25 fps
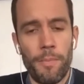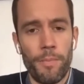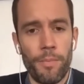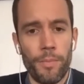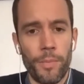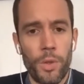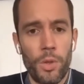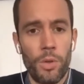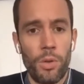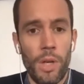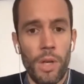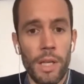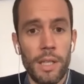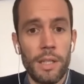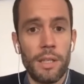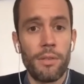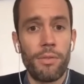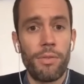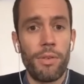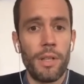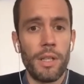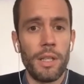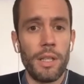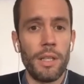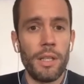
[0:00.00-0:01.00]

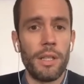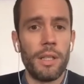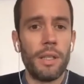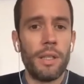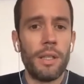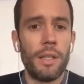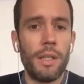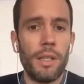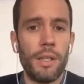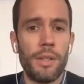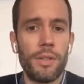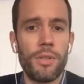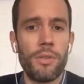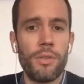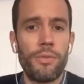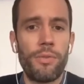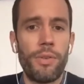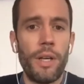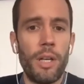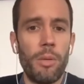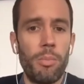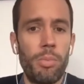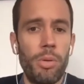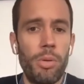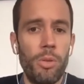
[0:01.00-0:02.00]
collectively to
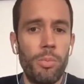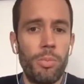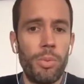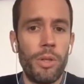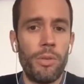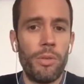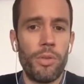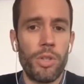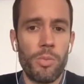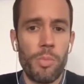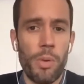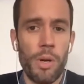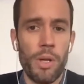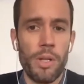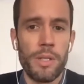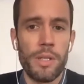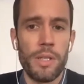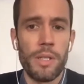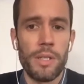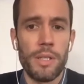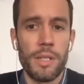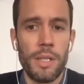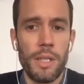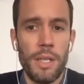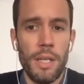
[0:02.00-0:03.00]
find appropriate
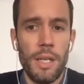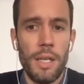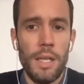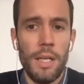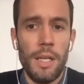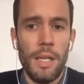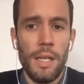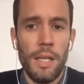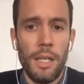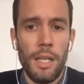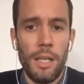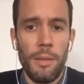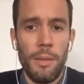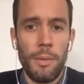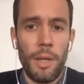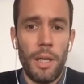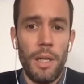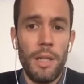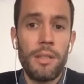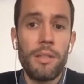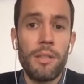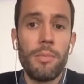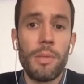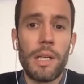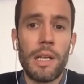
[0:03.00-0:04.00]
responses. And
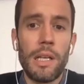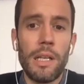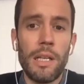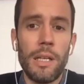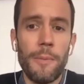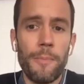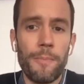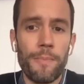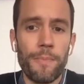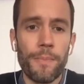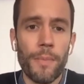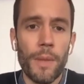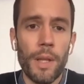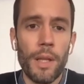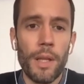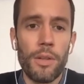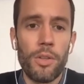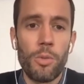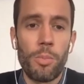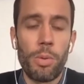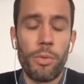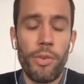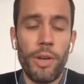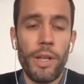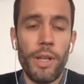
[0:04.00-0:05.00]
ultimately,
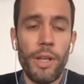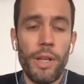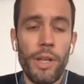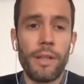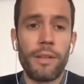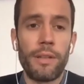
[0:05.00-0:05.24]
to prevent